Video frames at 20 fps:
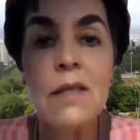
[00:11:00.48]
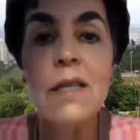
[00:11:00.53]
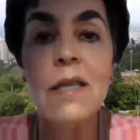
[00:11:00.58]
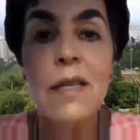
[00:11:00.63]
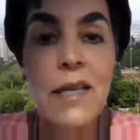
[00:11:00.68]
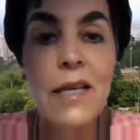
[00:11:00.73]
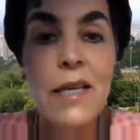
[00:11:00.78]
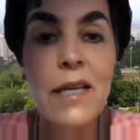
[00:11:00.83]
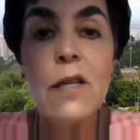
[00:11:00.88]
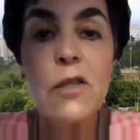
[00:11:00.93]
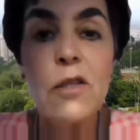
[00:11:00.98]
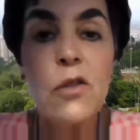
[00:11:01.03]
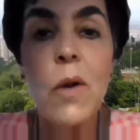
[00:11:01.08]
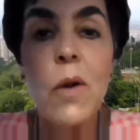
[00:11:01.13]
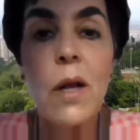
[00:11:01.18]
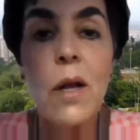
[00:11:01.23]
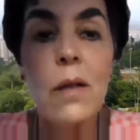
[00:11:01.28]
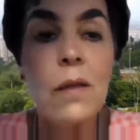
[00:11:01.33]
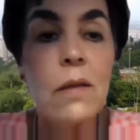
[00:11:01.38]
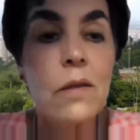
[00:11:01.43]
It heals
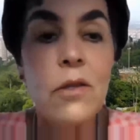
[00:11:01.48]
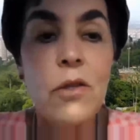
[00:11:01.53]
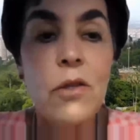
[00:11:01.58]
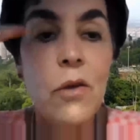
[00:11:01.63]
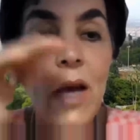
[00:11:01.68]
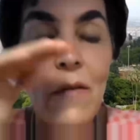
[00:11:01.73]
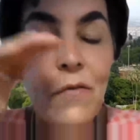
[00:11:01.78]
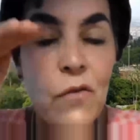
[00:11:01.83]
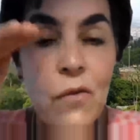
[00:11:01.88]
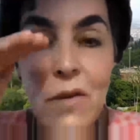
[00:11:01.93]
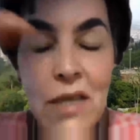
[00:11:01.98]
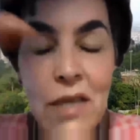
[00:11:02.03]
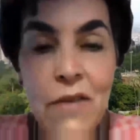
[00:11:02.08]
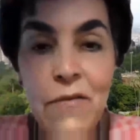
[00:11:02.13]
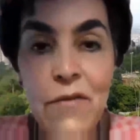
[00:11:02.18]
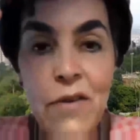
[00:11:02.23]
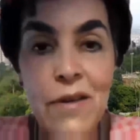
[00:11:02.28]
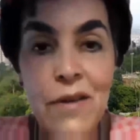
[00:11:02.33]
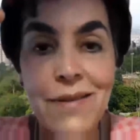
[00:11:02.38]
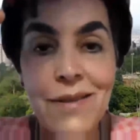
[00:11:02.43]
well. You have to leave
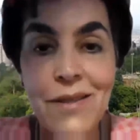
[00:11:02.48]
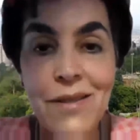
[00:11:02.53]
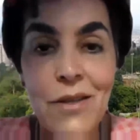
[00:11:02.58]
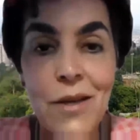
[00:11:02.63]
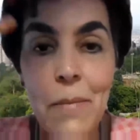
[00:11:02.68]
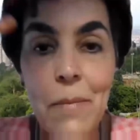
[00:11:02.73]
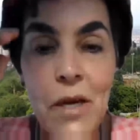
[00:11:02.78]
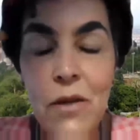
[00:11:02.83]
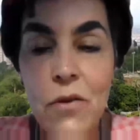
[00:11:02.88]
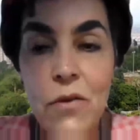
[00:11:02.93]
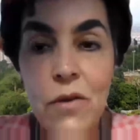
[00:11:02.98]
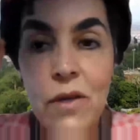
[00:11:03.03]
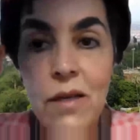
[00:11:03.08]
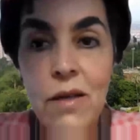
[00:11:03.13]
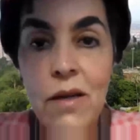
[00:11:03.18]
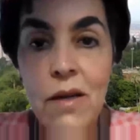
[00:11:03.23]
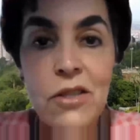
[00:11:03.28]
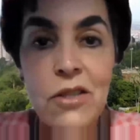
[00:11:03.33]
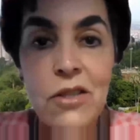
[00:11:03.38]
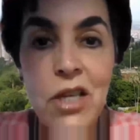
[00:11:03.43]
it. I mean, you
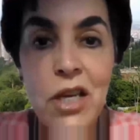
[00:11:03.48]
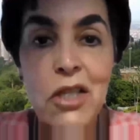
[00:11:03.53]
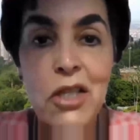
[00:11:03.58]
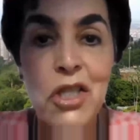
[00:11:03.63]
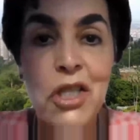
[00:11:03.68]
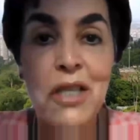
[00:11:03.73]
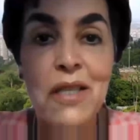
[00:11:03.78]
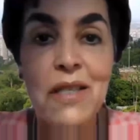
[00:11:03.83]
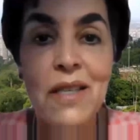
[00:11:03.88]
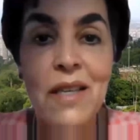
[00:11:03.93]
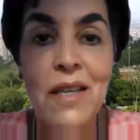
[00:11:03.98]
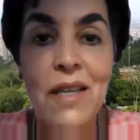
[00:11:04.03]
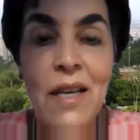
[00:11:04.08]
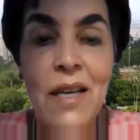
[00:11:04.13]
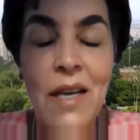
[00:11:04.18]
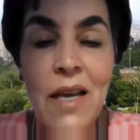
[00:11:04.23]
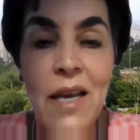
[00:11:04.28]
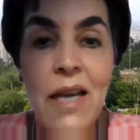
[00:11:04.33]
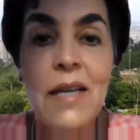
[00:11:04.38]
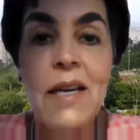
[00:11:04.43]
cannot touch it,
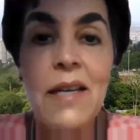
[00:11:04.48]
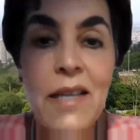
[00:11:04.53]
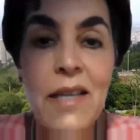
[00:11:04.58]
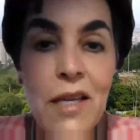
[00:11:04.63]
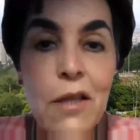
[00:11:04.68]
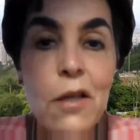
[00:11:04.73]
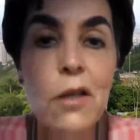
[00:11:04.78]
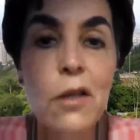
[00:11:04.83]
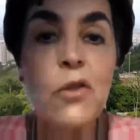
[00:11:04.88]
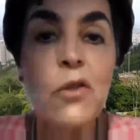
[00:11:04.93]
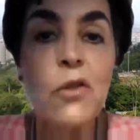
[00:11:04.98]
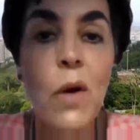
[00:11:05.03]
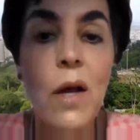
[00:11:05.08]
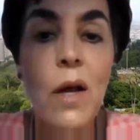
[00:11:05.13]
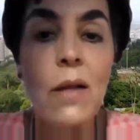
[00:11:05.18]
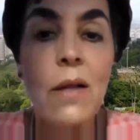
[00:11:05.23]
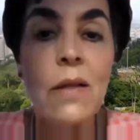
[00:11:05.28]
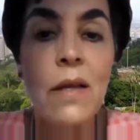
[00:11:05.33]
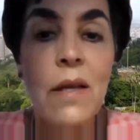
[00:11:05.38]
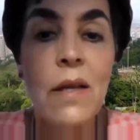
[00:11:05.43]
and it heals
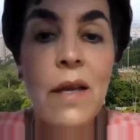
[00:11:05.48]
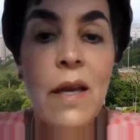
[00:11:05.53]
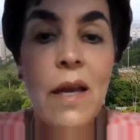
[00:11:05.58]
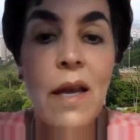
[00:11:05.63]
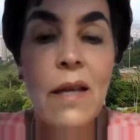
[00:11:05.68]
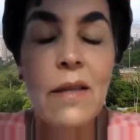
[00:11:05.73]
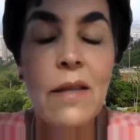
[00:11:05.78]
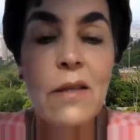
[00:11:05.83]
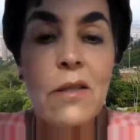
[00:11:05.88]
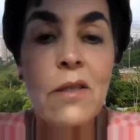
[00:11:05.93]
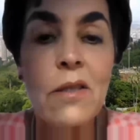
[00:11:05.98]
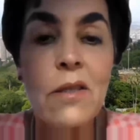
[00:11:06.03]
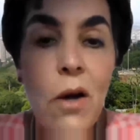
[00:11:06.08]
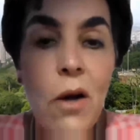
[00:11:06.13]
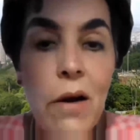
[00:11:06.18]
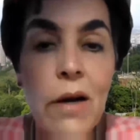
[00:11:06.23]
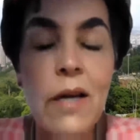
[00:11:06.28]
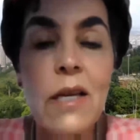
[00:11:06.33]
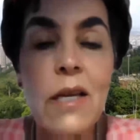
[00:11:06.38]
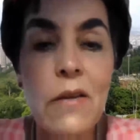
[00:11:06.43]
well, and the
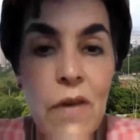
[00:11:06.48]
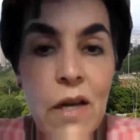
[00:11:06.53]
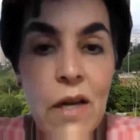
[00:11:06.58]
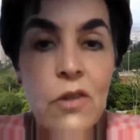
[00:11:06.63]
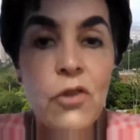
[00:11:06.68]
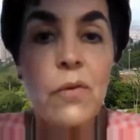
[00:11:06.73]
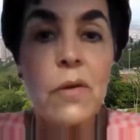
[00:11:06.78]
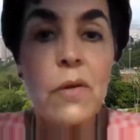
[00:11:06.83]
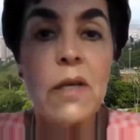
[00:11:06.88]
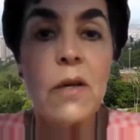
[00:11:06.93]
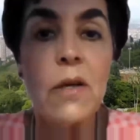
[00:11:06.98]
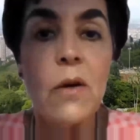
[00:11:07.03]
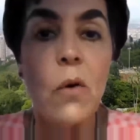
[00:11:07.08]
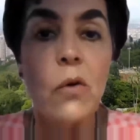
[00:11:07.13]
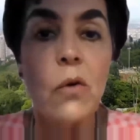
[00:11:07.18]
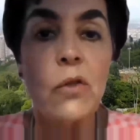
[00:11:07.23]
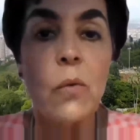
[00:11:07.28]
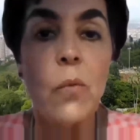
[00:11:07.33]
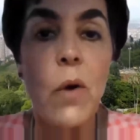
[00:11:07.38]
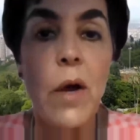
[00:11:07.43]
scar eventually
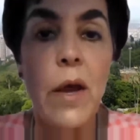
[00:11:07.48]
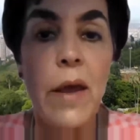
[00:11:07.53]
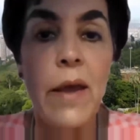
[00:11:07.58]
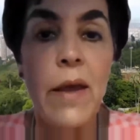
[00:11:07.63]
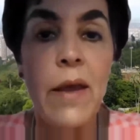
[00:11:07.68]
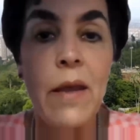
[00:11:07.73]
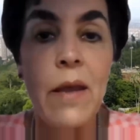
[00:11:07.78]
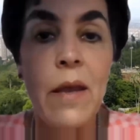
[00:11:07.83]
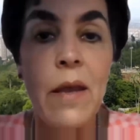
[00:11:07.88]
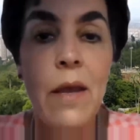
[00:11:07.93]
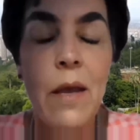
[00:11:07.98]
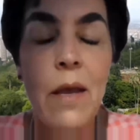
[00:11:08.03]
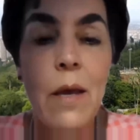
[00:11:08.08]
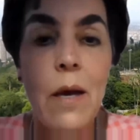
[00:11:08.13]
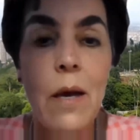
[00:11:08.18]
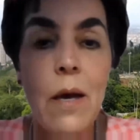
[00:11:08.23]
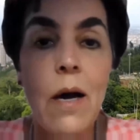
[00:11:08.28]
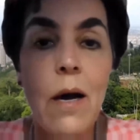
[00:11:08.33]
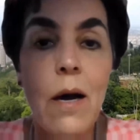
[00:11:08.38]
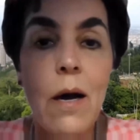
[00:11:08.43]
goes away.
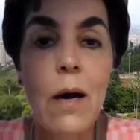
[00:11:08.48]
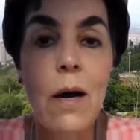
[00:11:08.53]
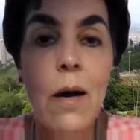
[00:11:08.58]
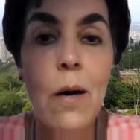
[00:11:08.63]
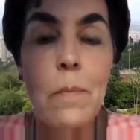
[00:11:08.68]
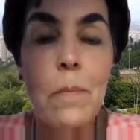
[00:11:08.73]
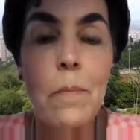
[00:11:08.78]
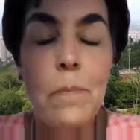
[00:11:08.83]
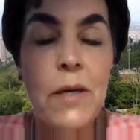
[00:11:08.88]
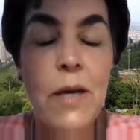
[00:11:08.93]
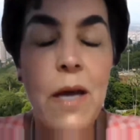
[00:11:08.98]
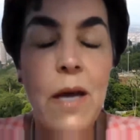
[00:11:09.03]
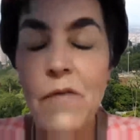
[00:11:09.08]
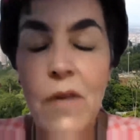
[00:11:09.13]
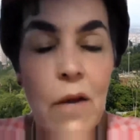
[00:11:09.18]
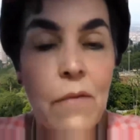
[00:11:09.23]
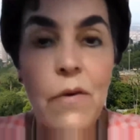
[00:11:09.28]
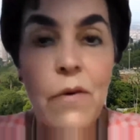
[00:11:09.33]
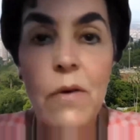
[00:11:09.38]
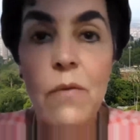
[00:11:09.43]
But I've
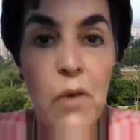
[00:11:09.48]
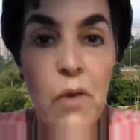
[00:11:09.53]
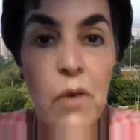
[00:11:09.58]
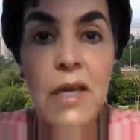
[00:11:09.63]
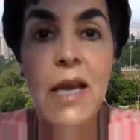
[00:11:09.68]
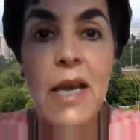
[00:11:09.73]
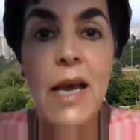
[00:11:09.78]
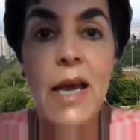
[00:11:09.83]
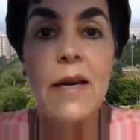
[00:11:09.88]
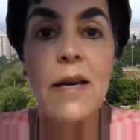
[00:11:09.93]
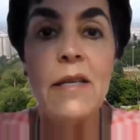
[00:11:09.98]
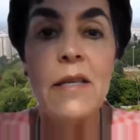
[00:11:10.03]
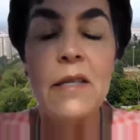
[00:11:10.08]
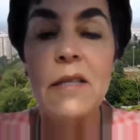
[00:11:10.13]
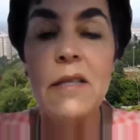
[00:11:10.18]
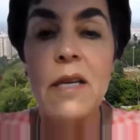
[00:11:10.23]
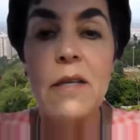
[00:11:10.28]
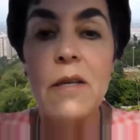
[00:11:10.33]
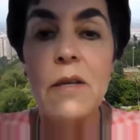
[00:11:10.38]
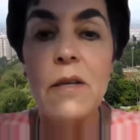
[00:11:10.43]
never really had any
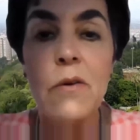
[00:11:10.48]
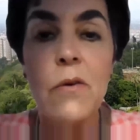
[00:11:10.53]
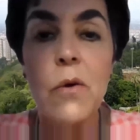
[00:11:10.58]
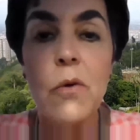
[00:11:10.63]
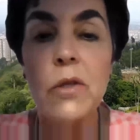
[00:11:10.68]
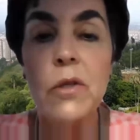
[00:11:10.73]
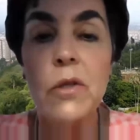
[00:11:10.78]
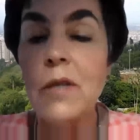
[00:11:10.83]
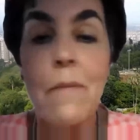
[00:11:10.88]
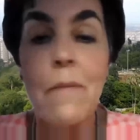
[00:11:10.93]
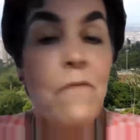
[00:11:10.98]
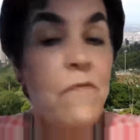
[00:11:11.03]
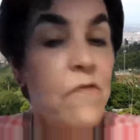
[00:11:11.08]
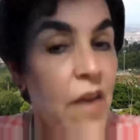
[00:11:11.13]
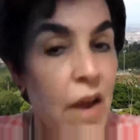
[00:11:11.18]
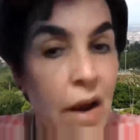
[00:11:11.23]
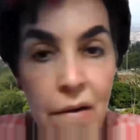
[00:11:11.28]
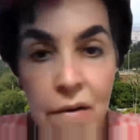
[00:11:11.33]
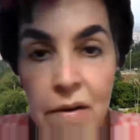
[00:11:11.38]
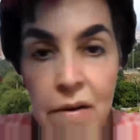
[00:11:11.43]
skin necrosis. I'm
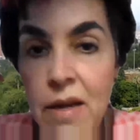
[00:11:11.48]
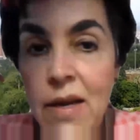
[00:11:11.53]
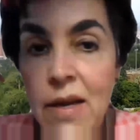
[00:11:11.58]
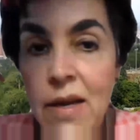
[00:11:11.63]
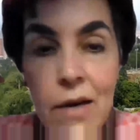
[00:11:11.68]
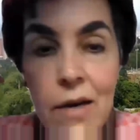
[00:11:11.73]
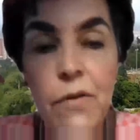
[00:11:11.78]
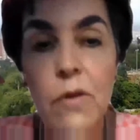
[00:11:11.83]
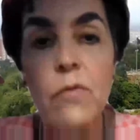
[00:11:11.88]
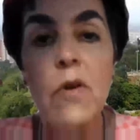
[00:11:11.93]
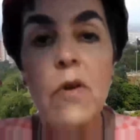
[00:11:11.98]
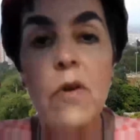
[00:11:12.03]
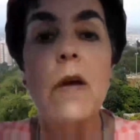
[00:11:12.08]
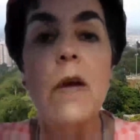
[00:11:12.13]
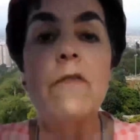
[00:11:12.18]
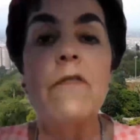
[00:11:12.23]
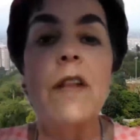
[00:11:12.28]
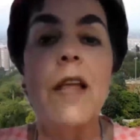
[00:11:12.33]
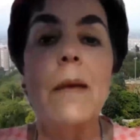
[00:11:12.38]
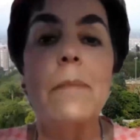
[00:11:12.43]
very careful with my
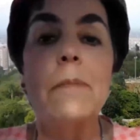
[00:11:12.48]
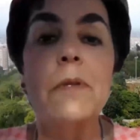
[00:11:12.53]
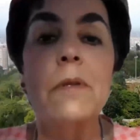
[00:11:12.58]
flaps.